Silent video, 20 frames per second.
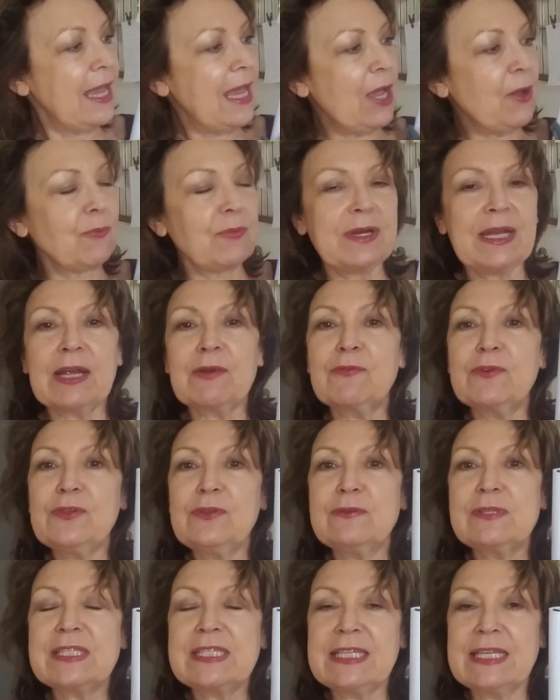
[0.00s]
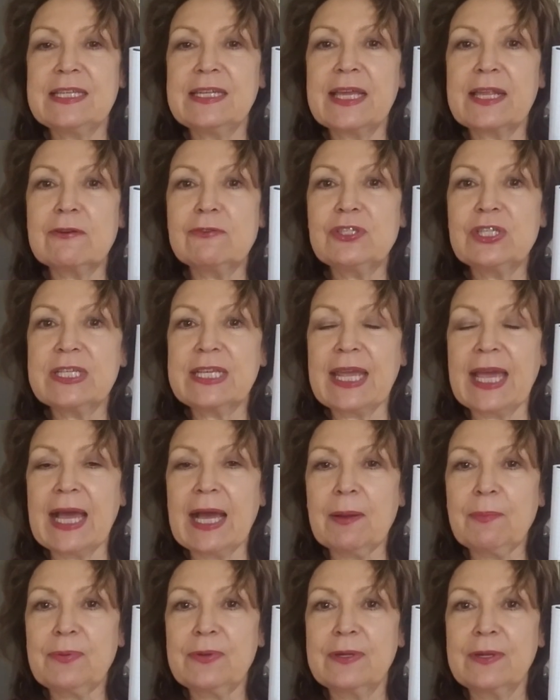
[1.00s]
And whenever you see an energy
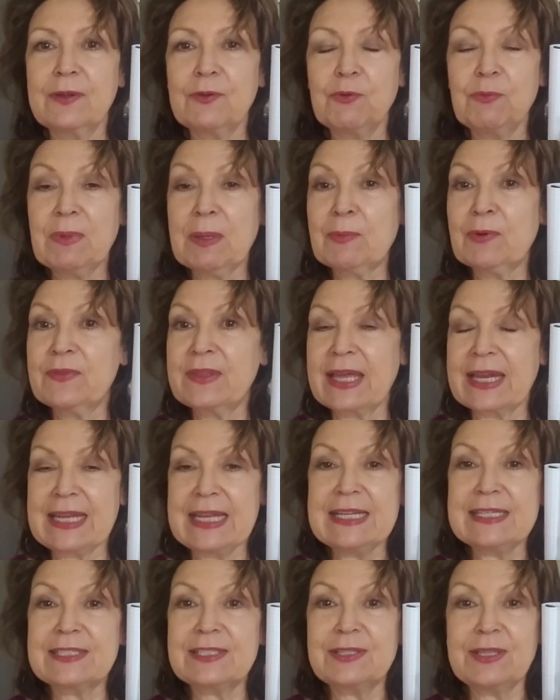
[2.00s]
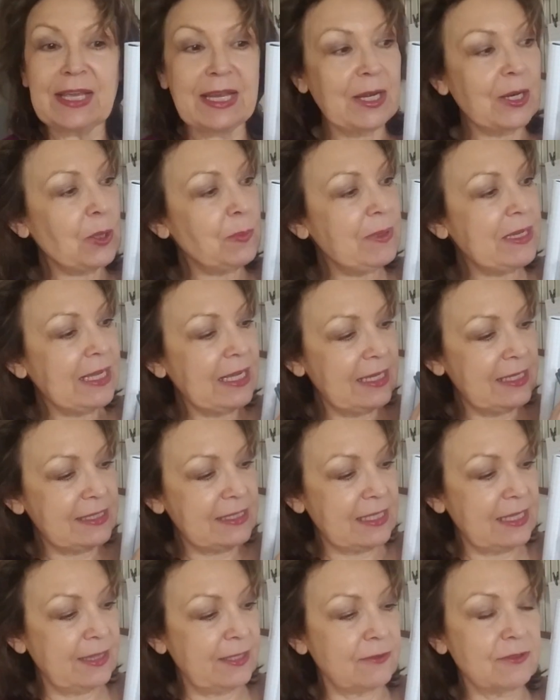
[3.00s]
gap, remember that it's there
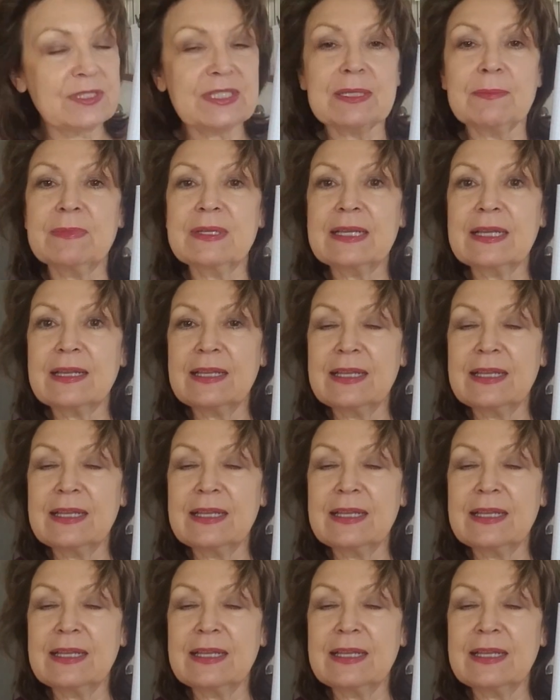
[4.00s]
because there's some